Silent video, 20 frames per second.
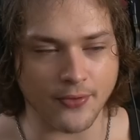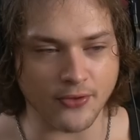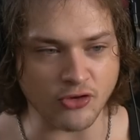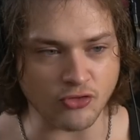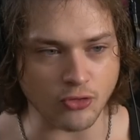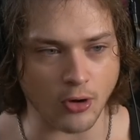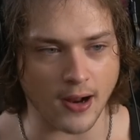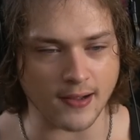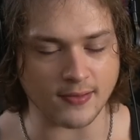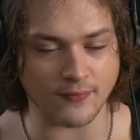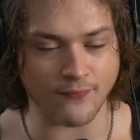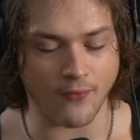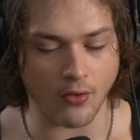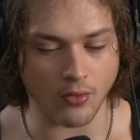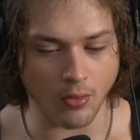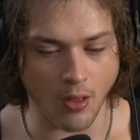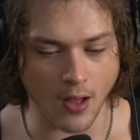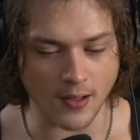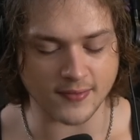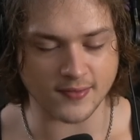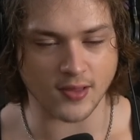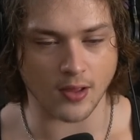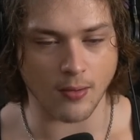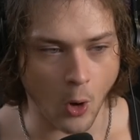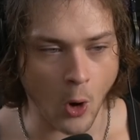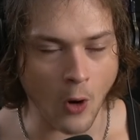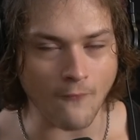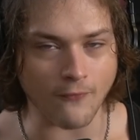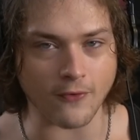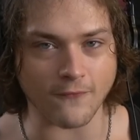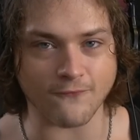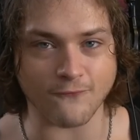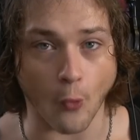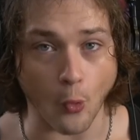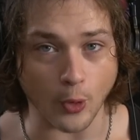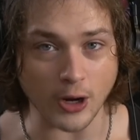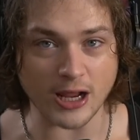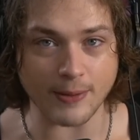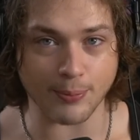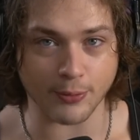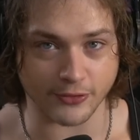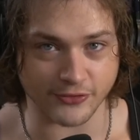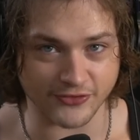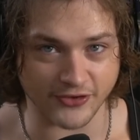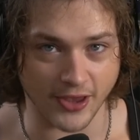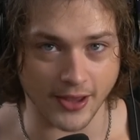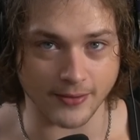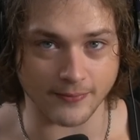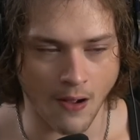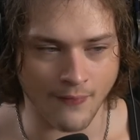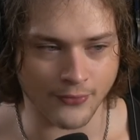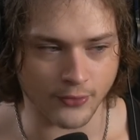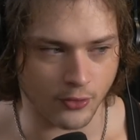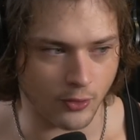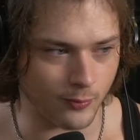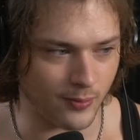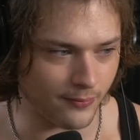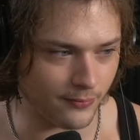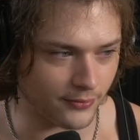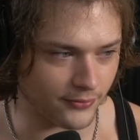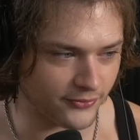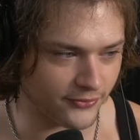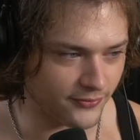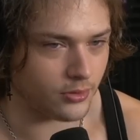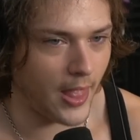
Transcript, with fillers: the Strats have lost over forty percent of the crew members.